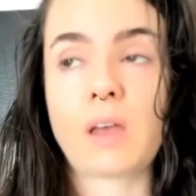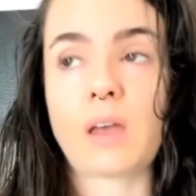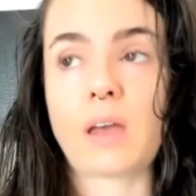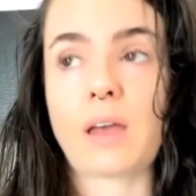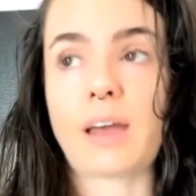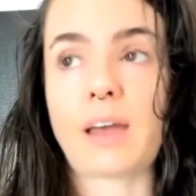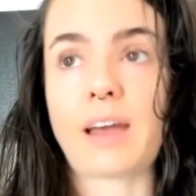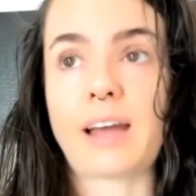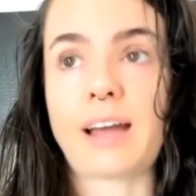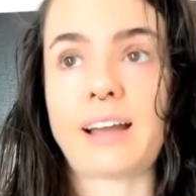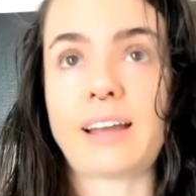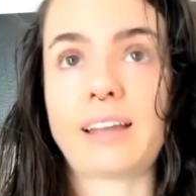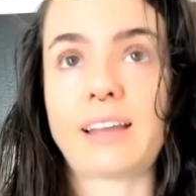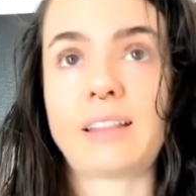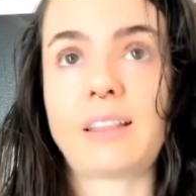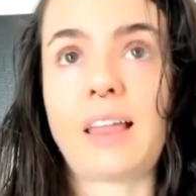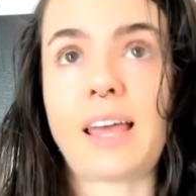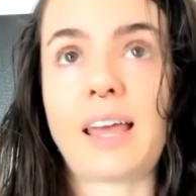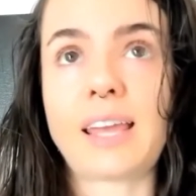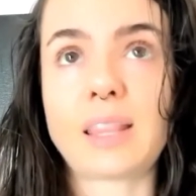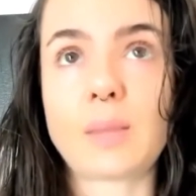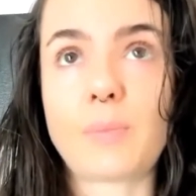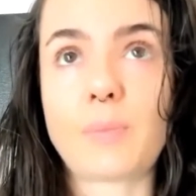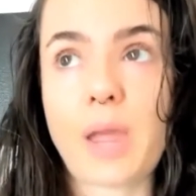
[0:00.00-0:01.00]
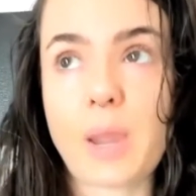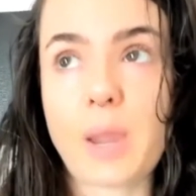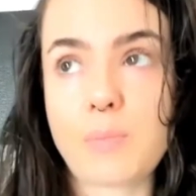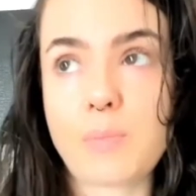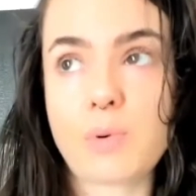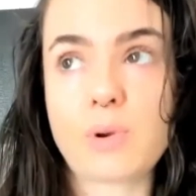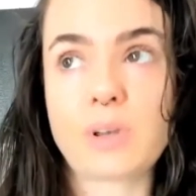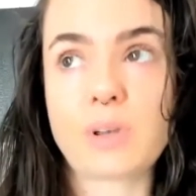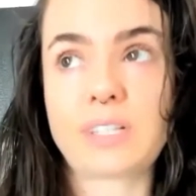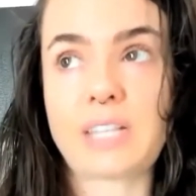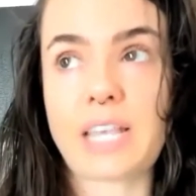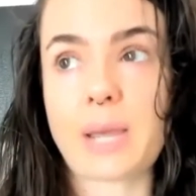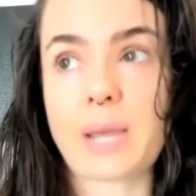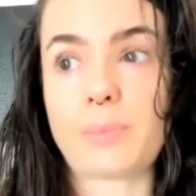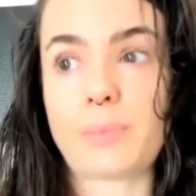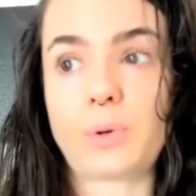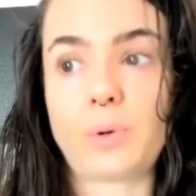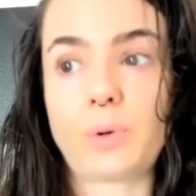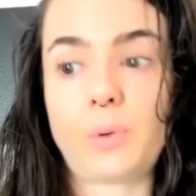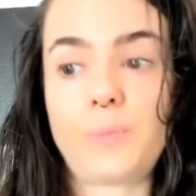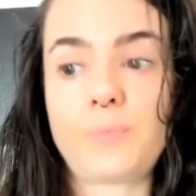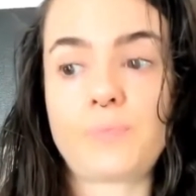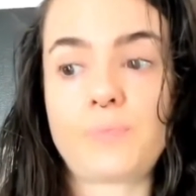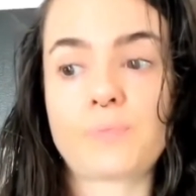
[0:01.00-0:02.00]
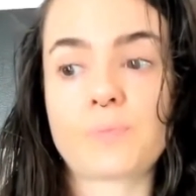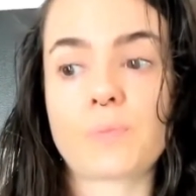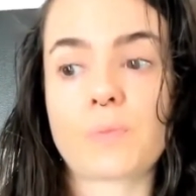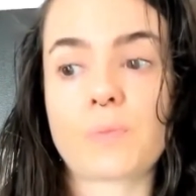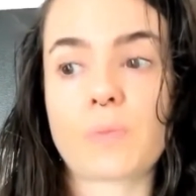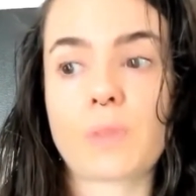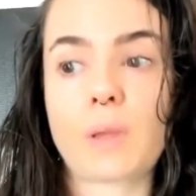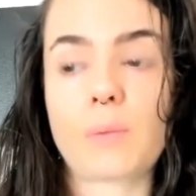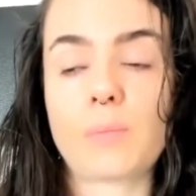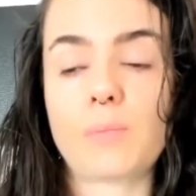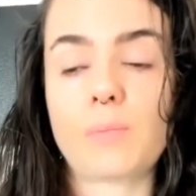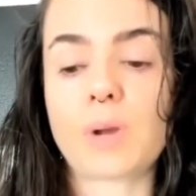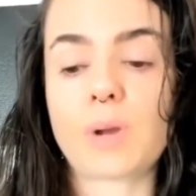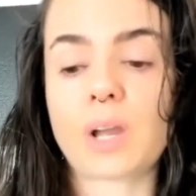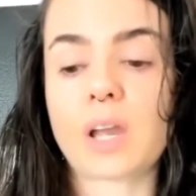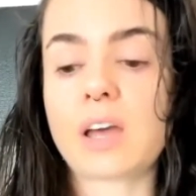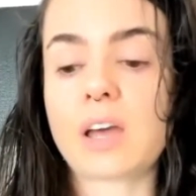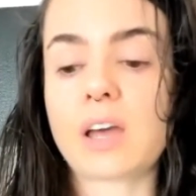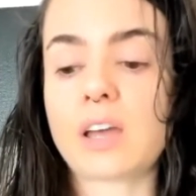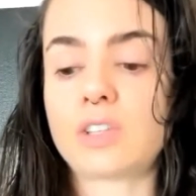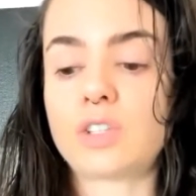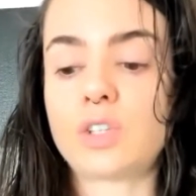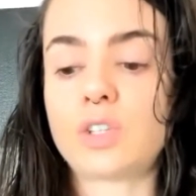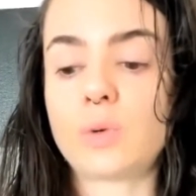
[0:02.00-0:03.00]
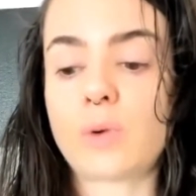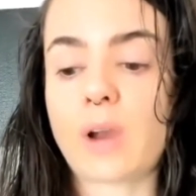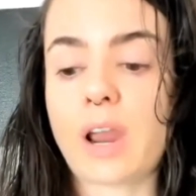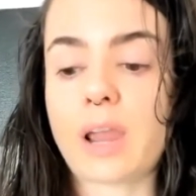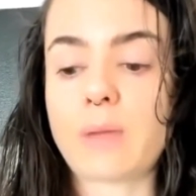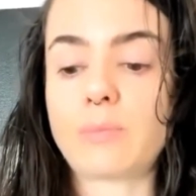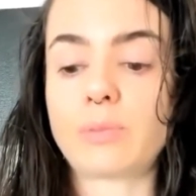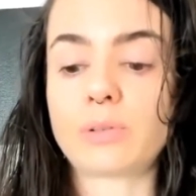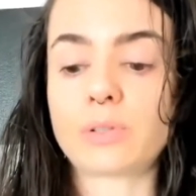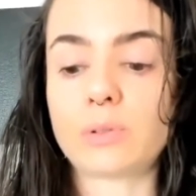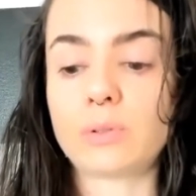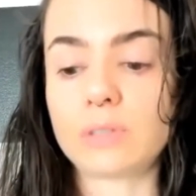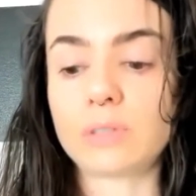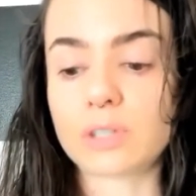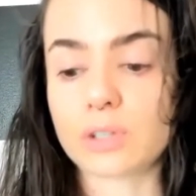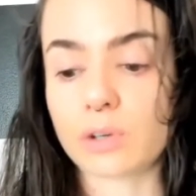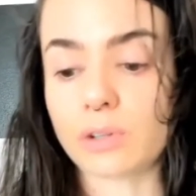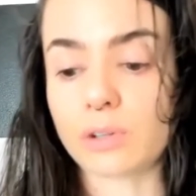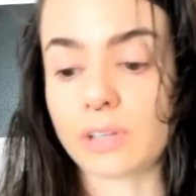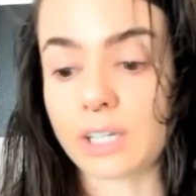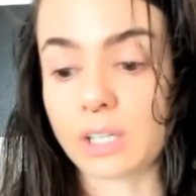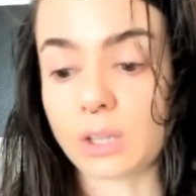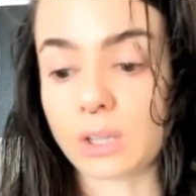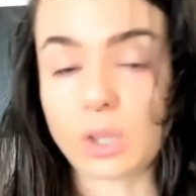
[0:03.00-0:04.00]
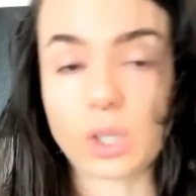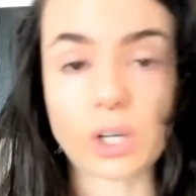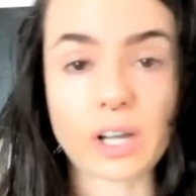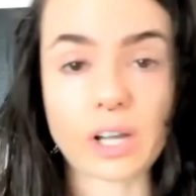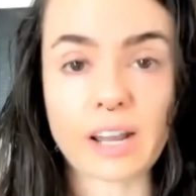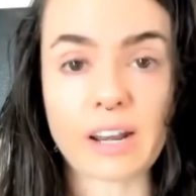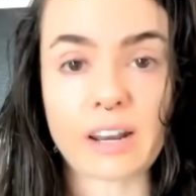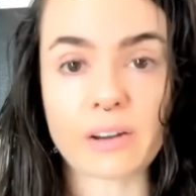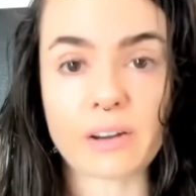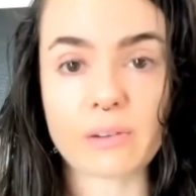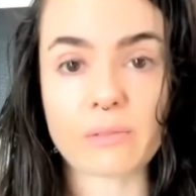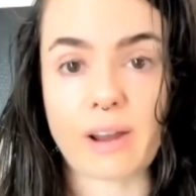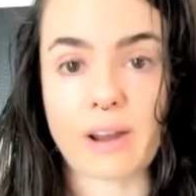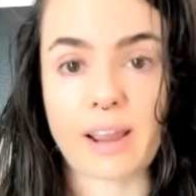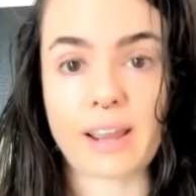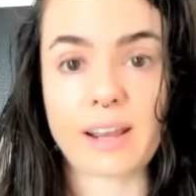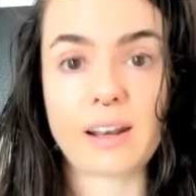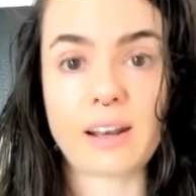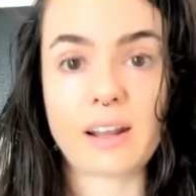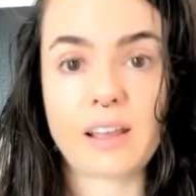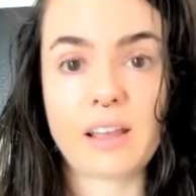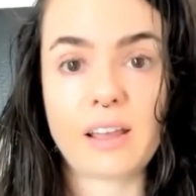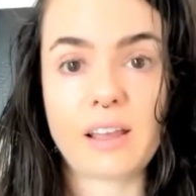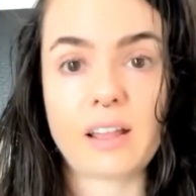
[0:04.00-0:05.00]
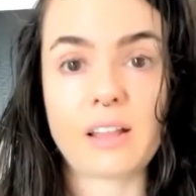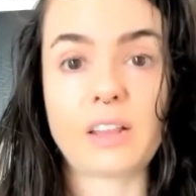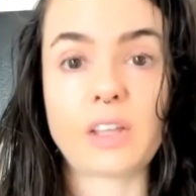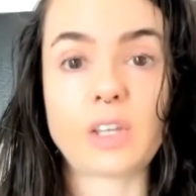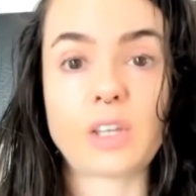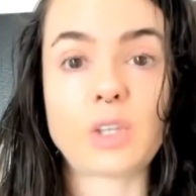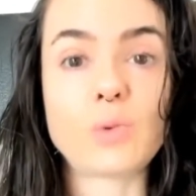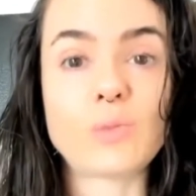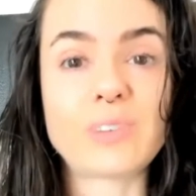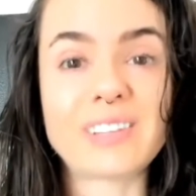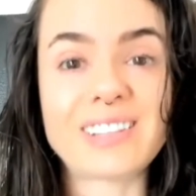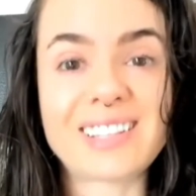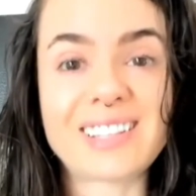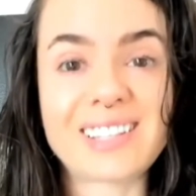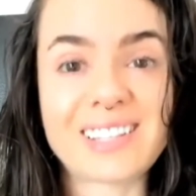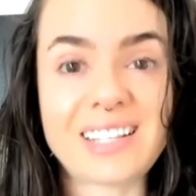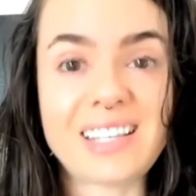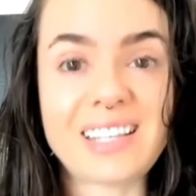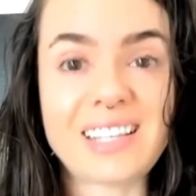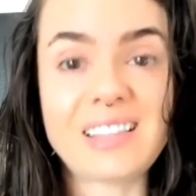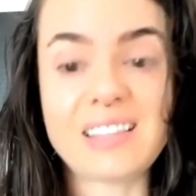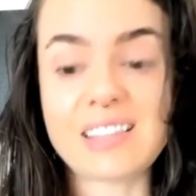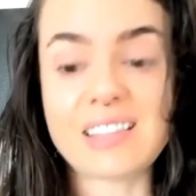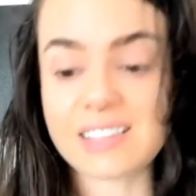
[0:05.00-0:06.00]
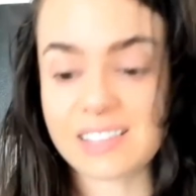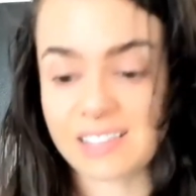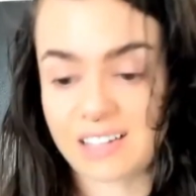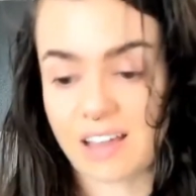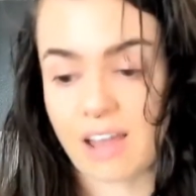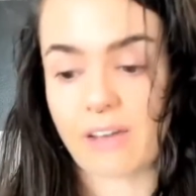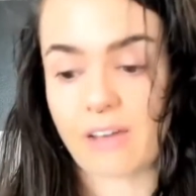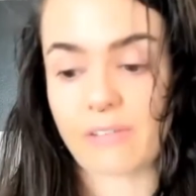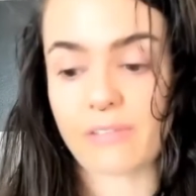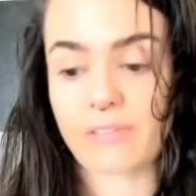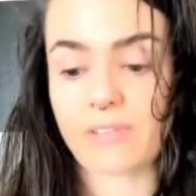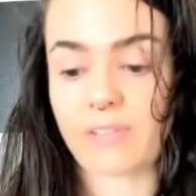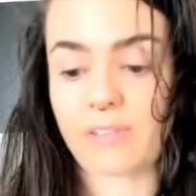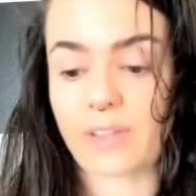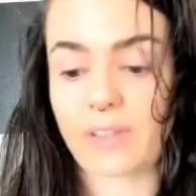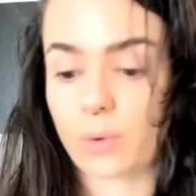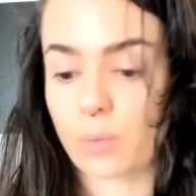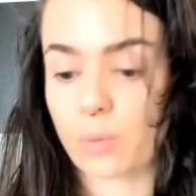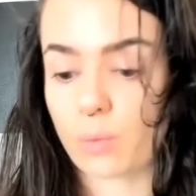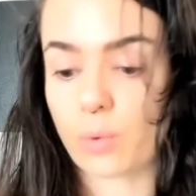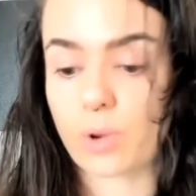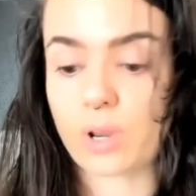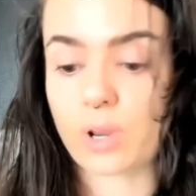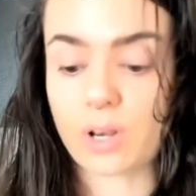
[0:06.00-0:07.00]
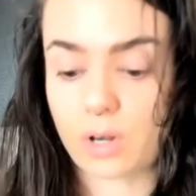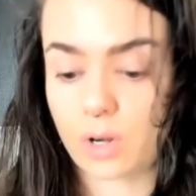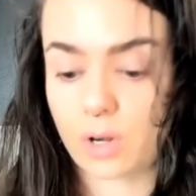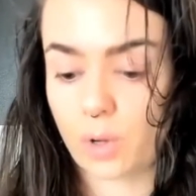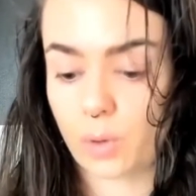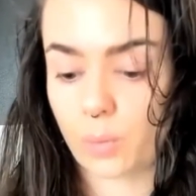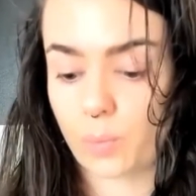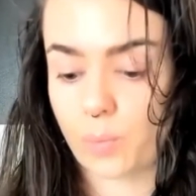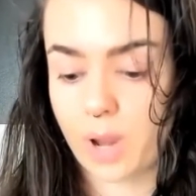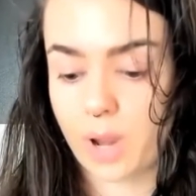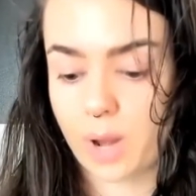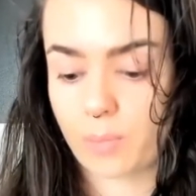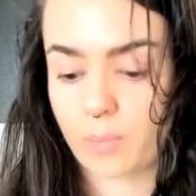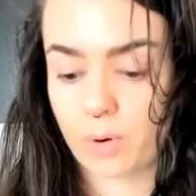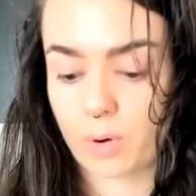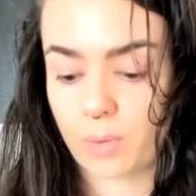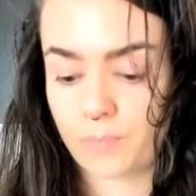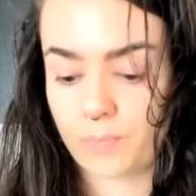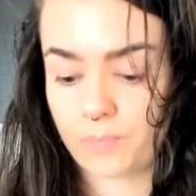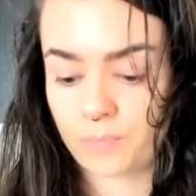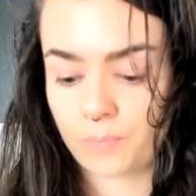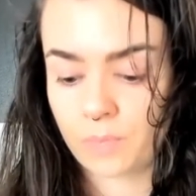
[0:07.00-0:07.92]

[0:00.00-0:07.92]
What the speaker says: I like the paper example because you were able to literally look at it, right? Like you can see the stuff like written on paper.